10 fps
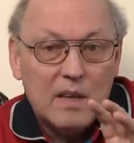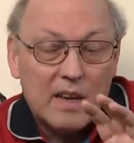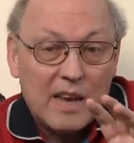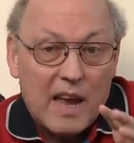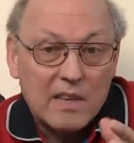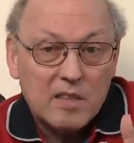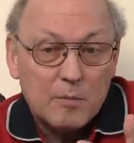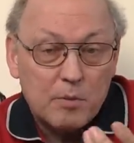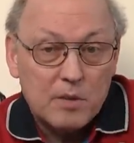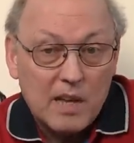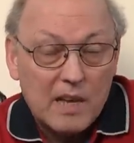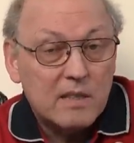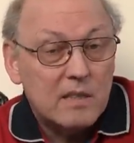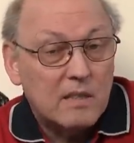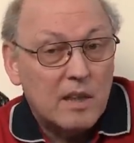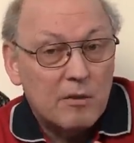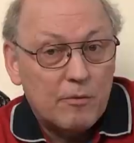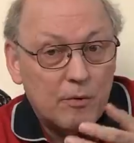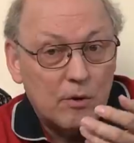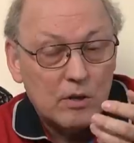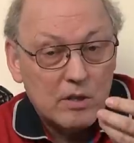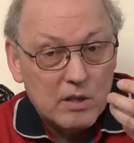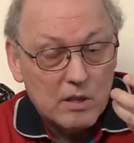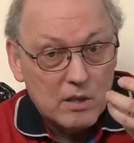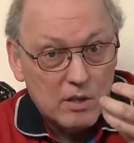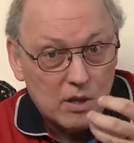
a cask is processed that is first